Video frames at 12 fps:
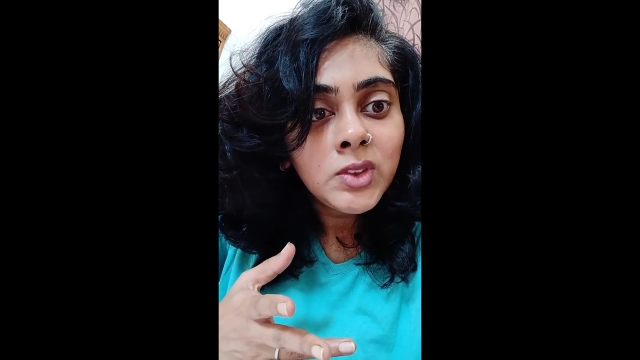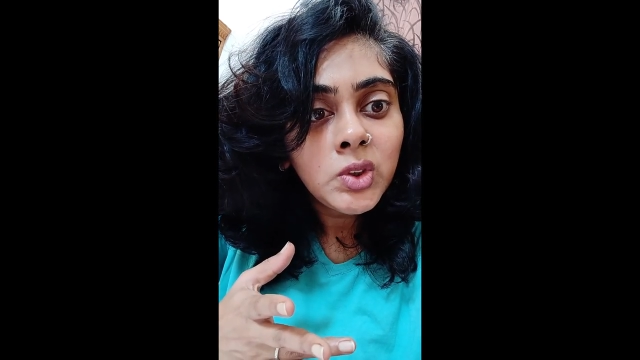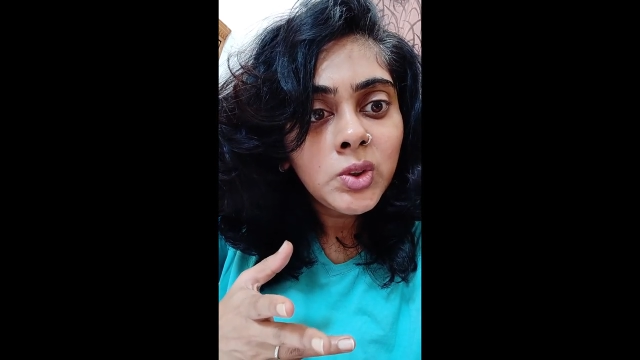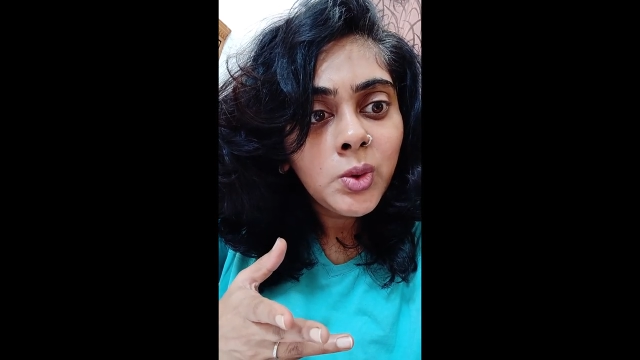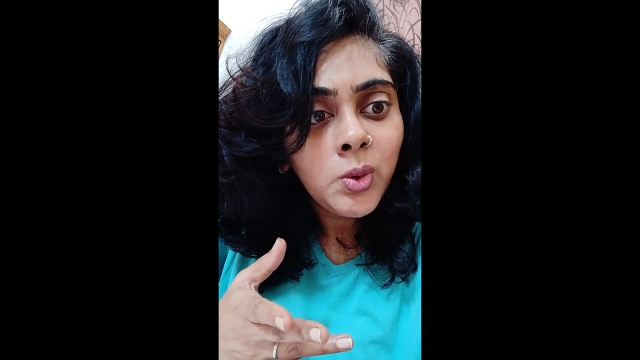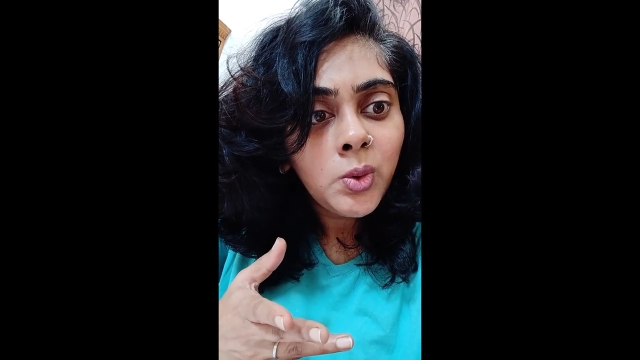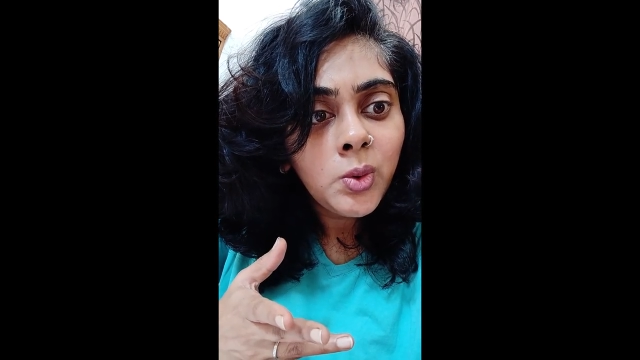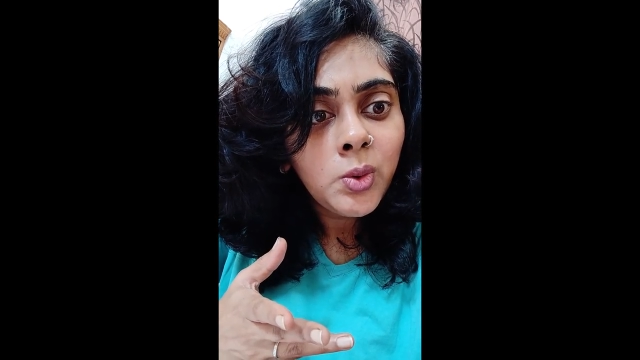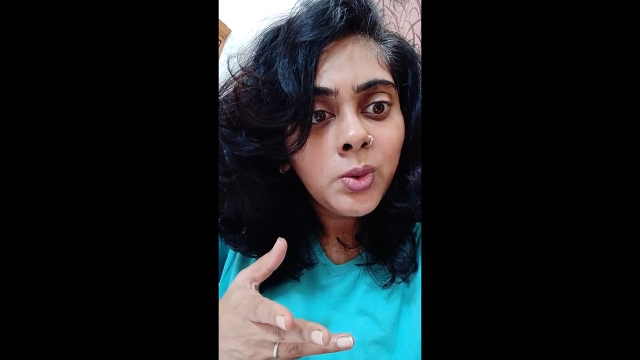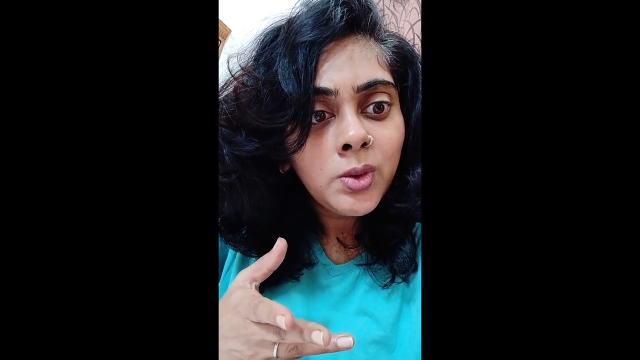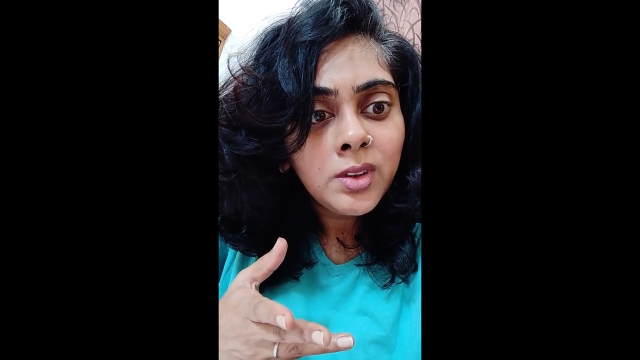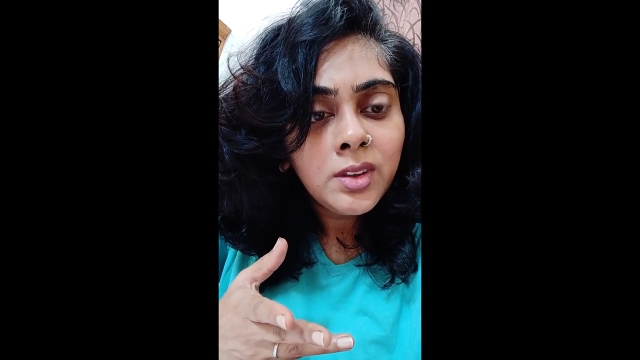
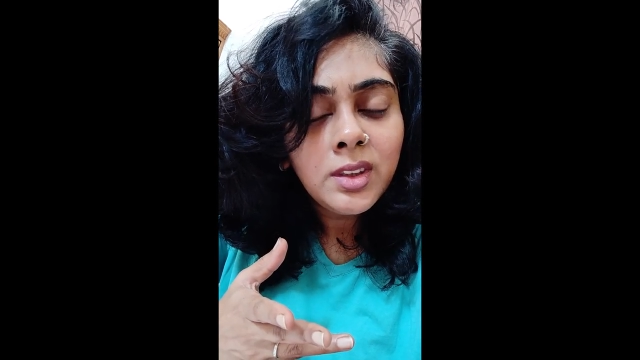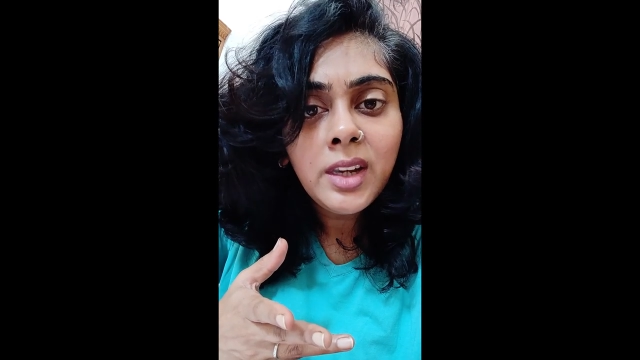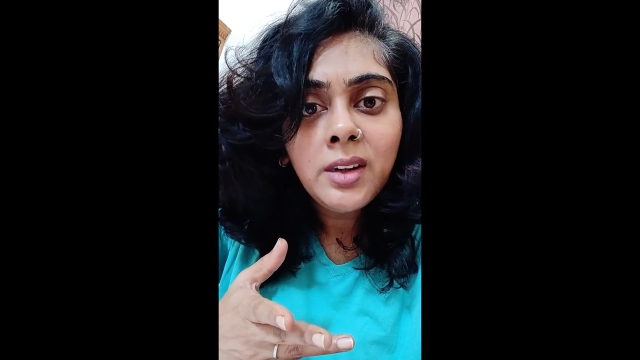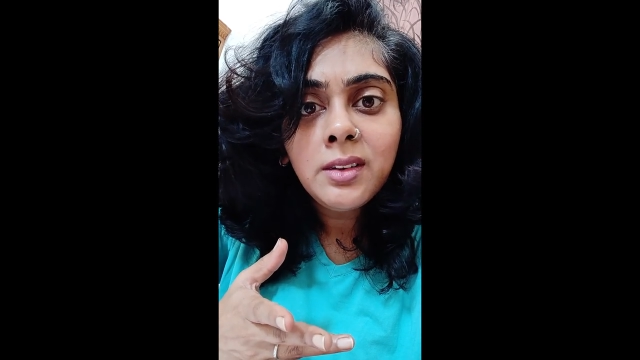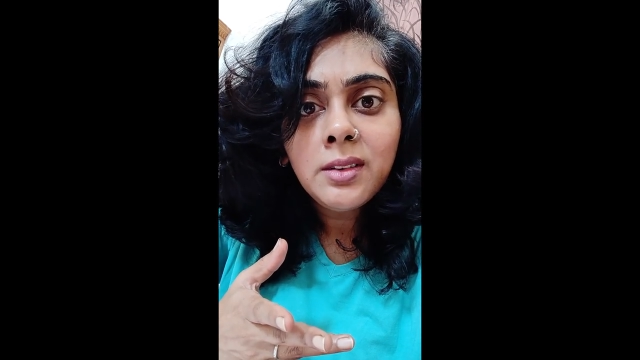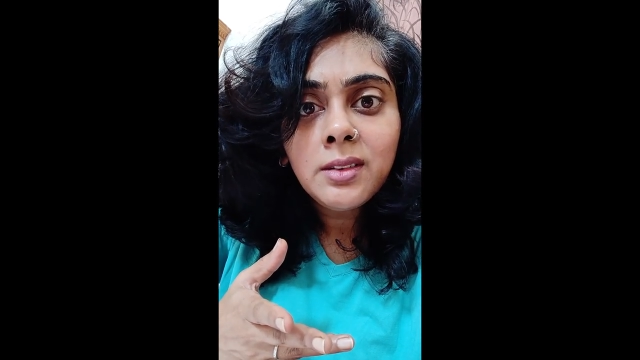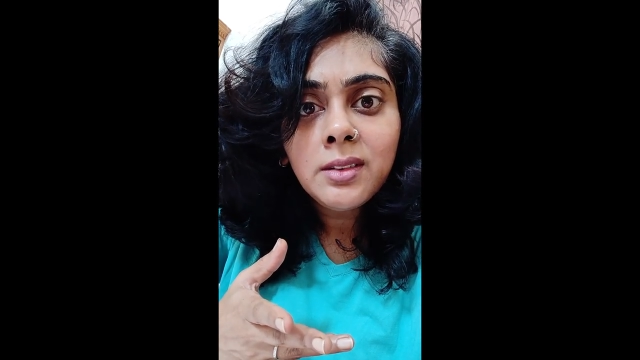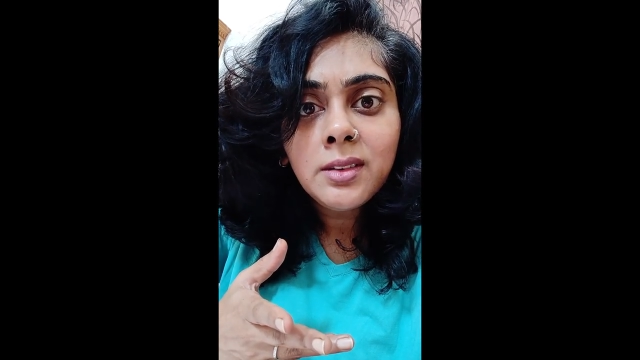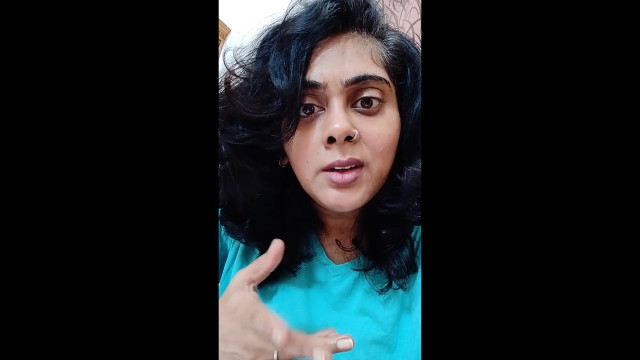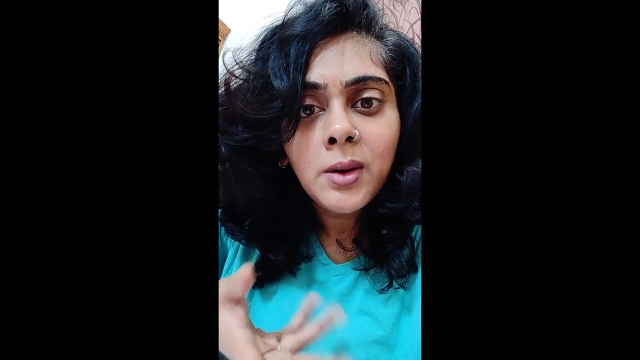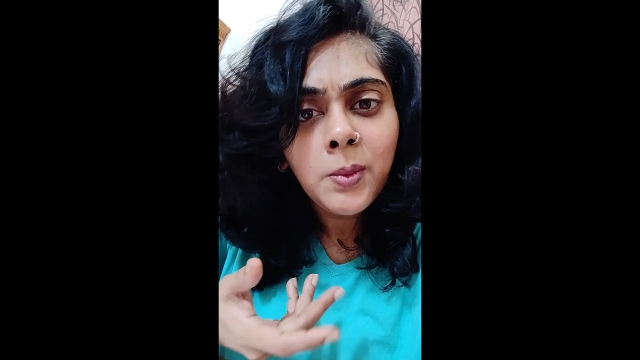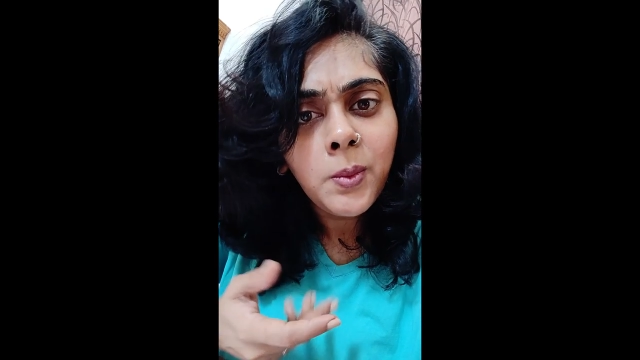So then,
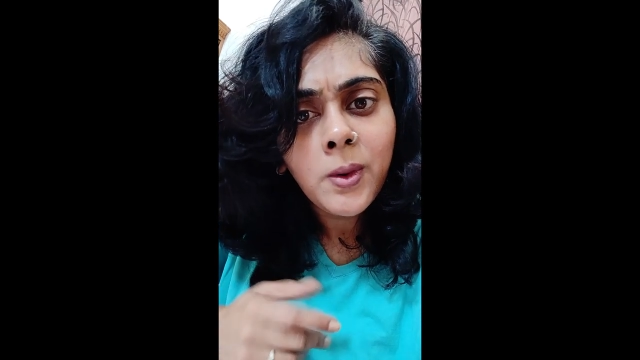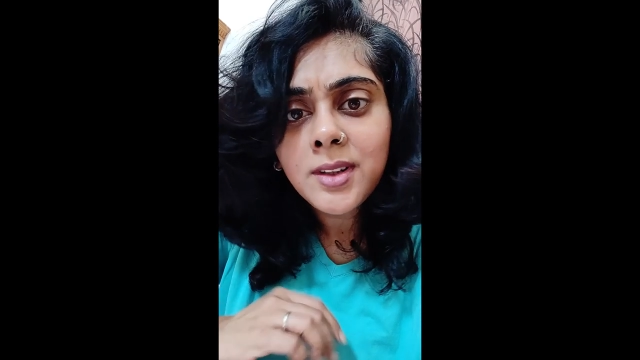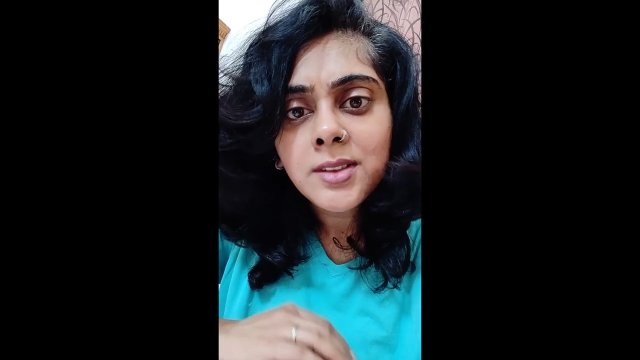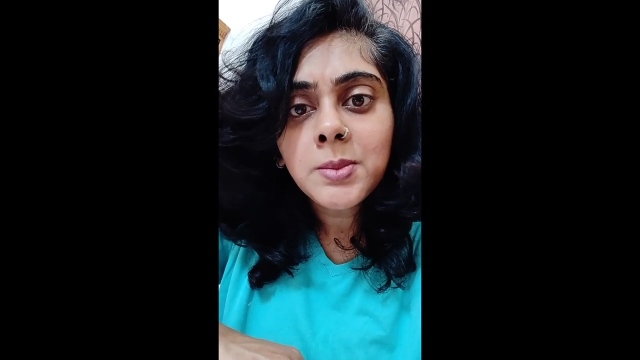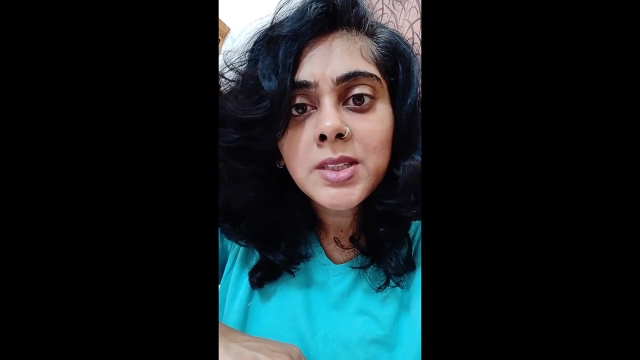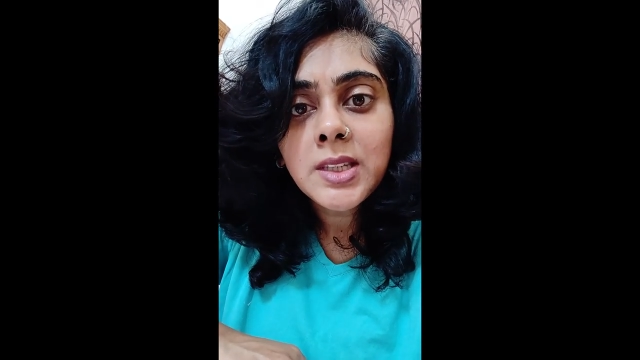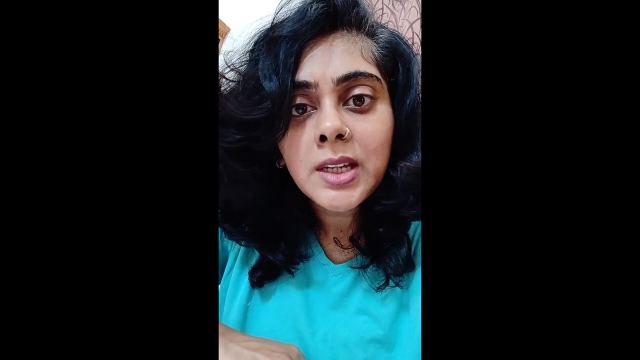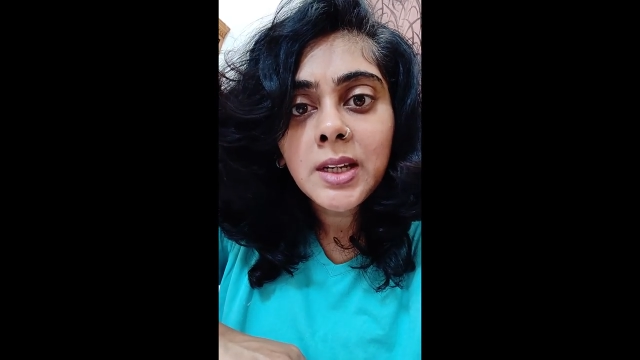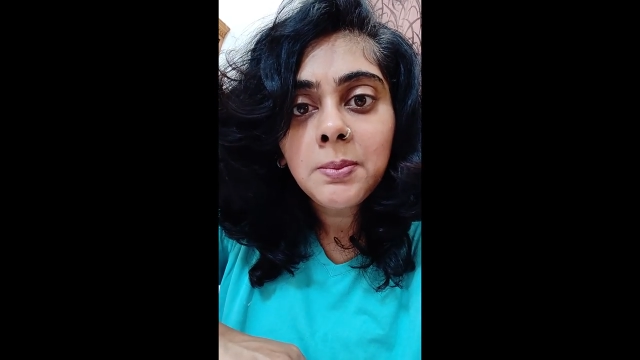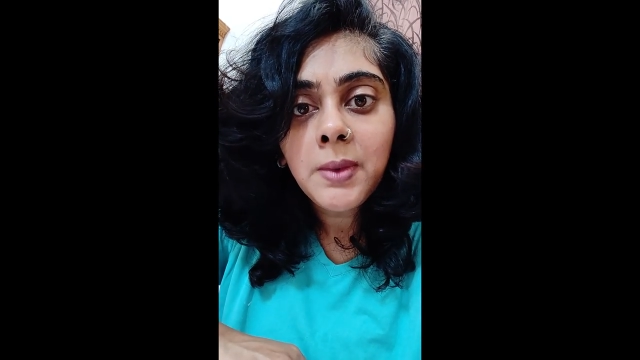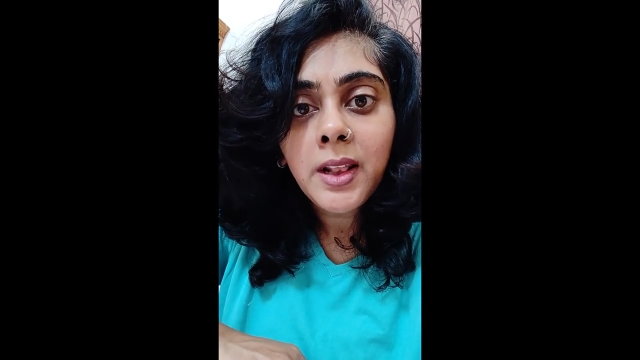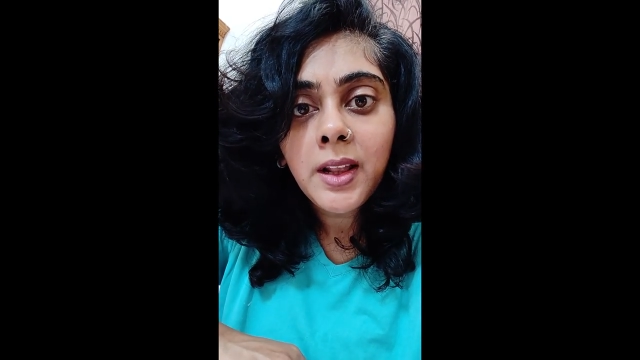what is missing
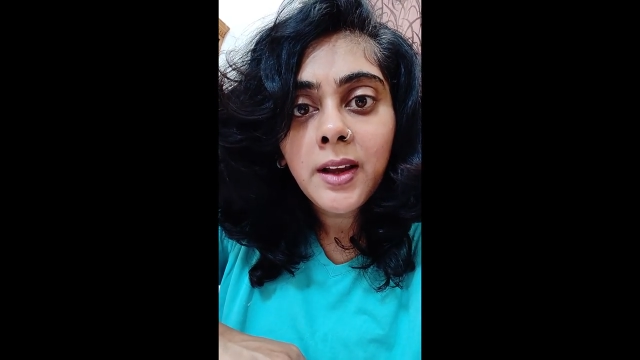in my